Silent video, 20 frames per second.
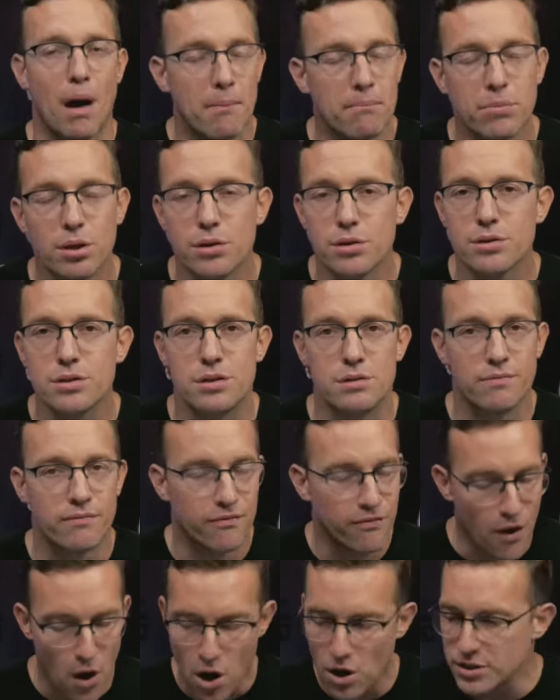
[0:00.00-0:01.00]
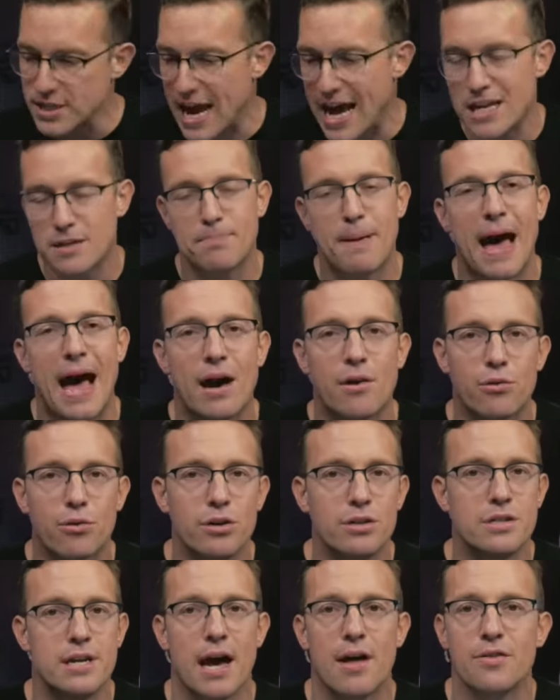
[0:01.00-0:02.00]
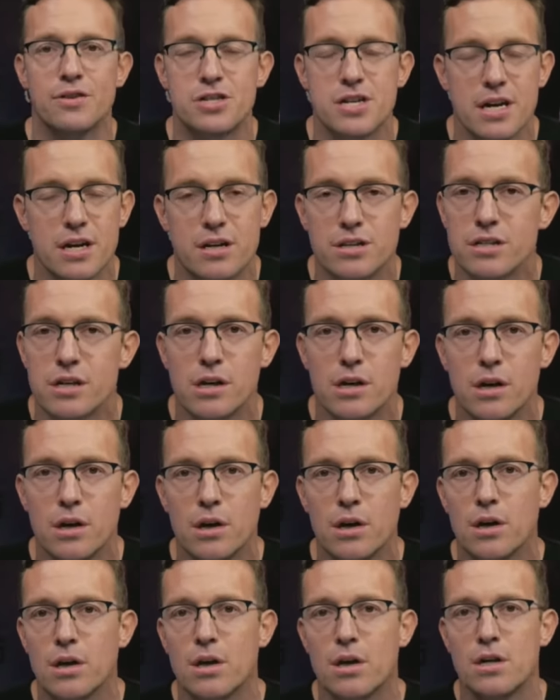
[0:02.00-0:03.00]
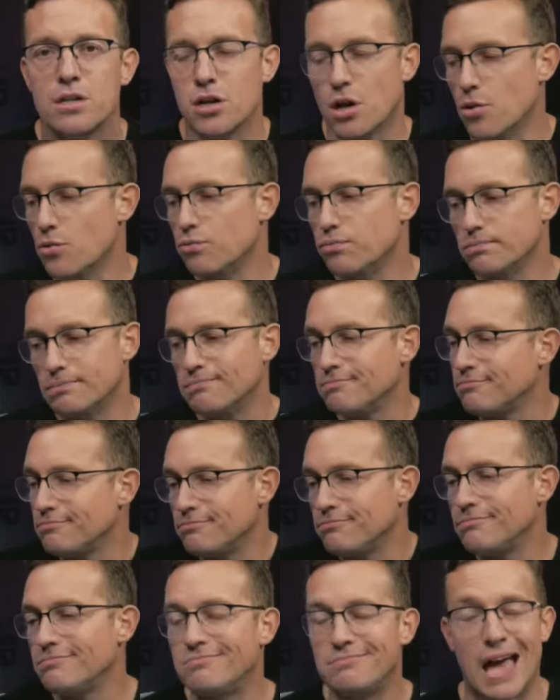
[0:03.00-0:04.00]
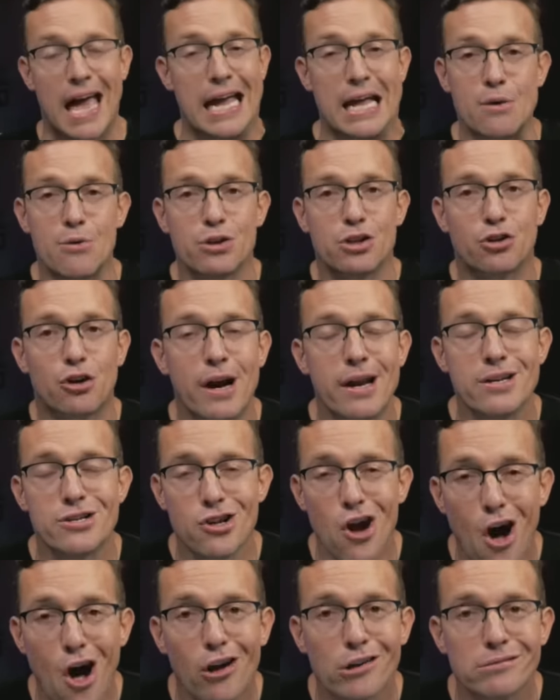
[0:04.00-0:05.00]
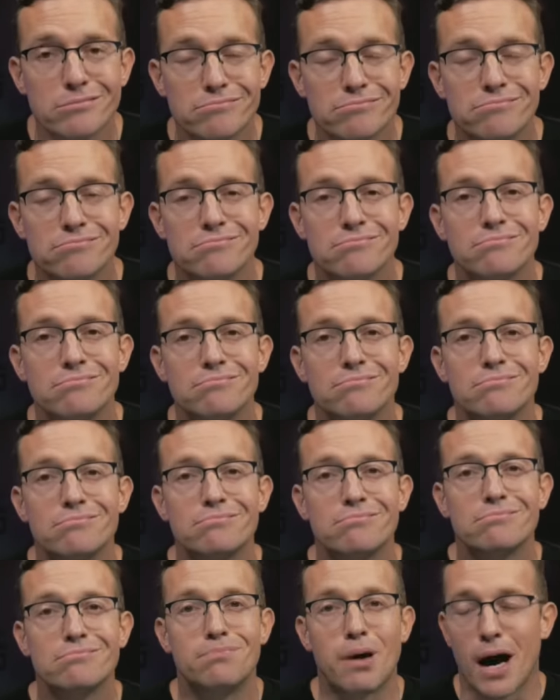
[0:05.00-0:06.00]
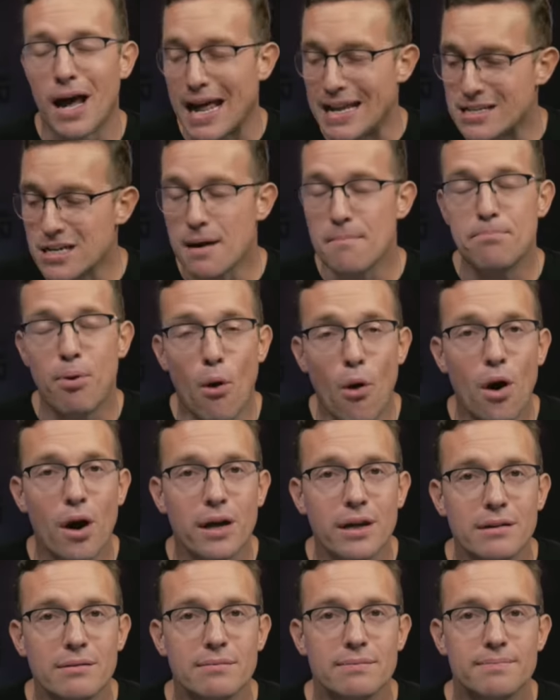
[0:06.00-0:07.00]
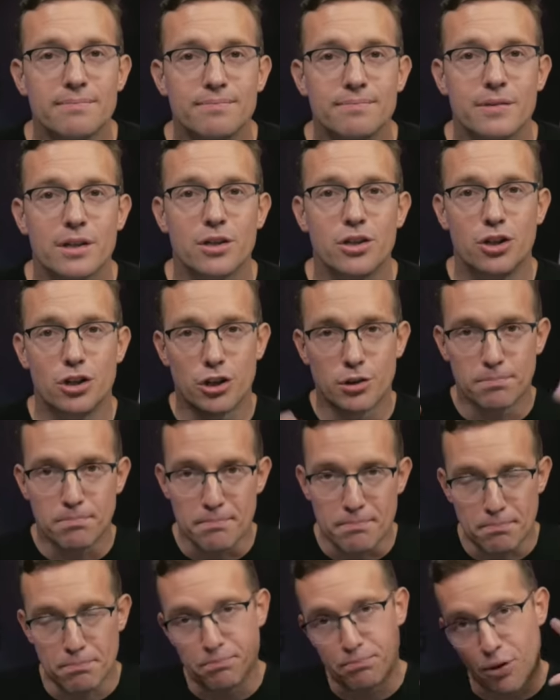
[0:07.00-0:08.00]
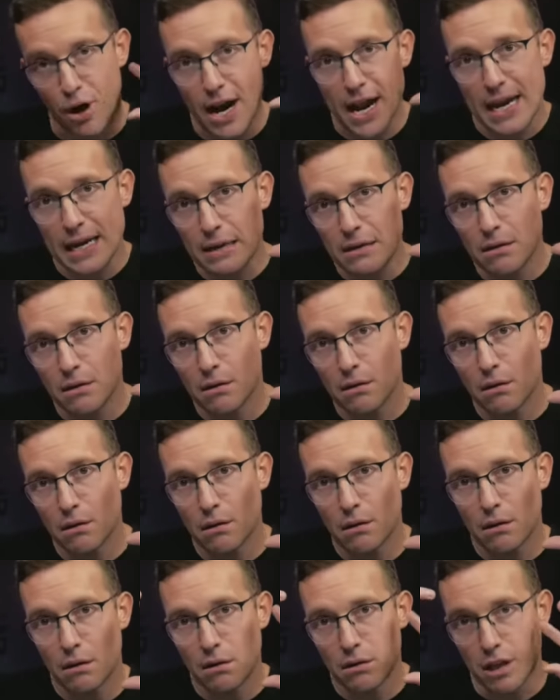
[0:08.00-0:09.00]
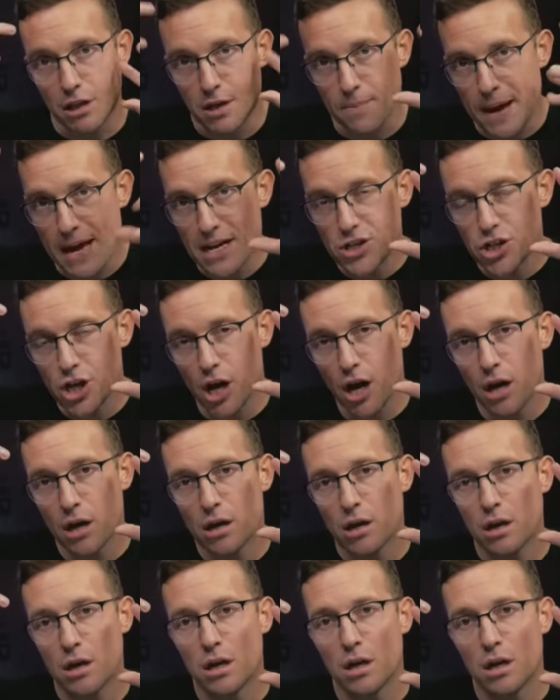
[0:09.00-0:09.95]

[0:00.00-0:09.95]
bumbles and falls ass backwards down the stairs. So take it with a grain of salt. But at some point, your brain, the dementia,